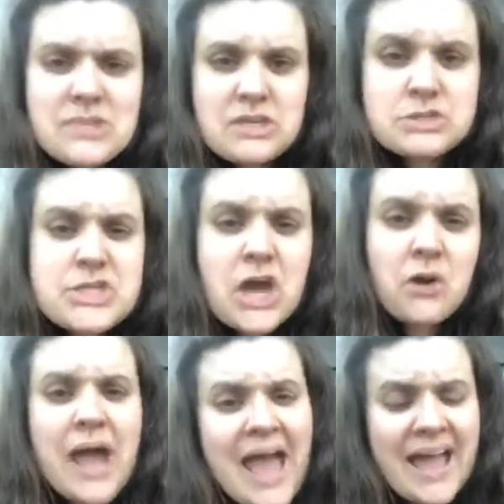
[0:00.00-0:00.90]
So
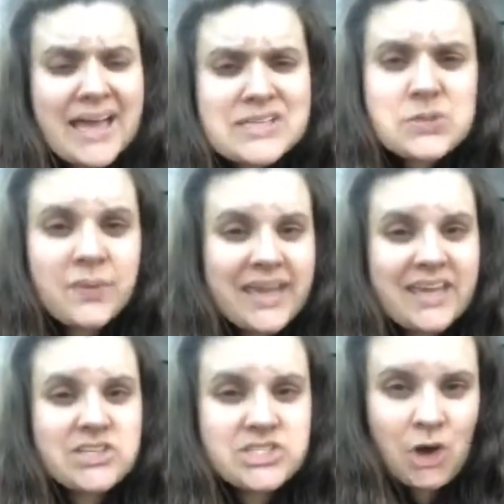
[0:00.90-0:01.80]
as we
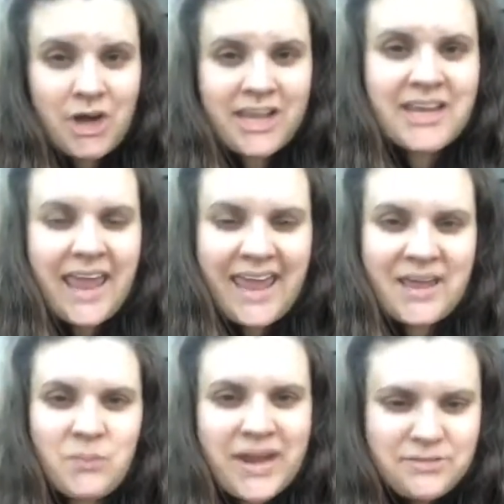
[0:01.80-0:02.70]
get started
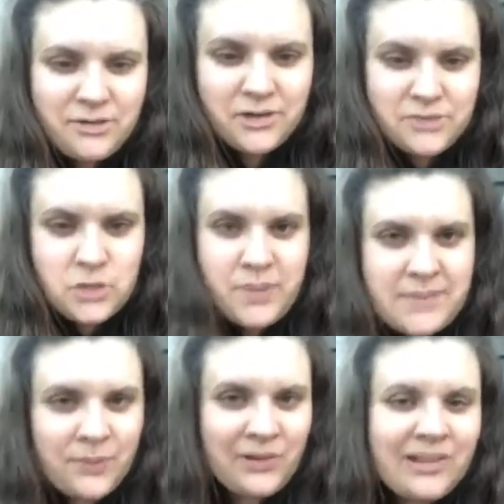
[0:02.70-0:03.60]
and wait for a few
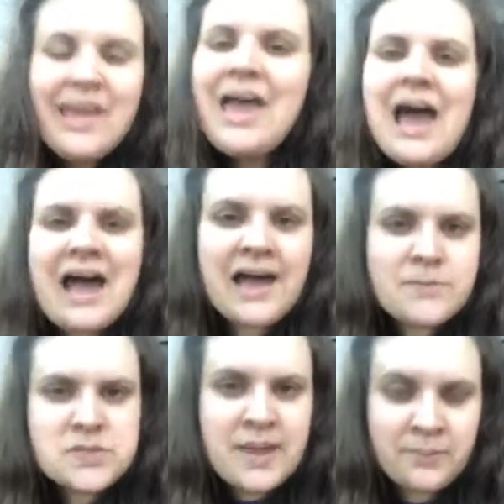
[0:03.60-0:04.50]
people
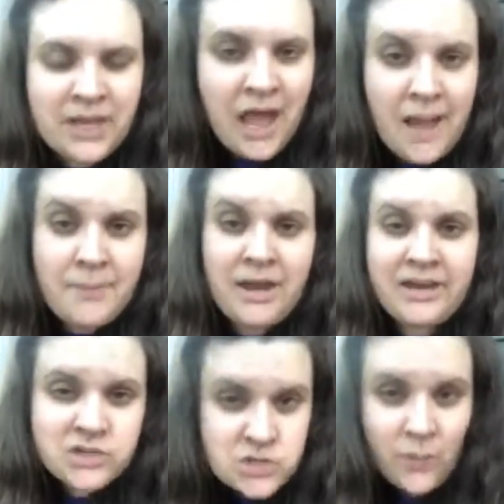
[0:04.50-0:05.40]
to be able to hop on
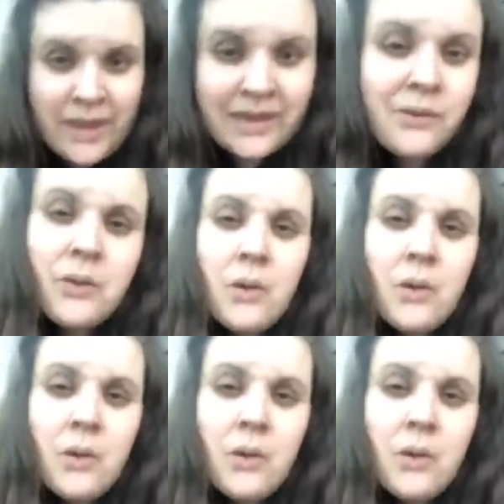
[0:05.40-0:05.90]
and join,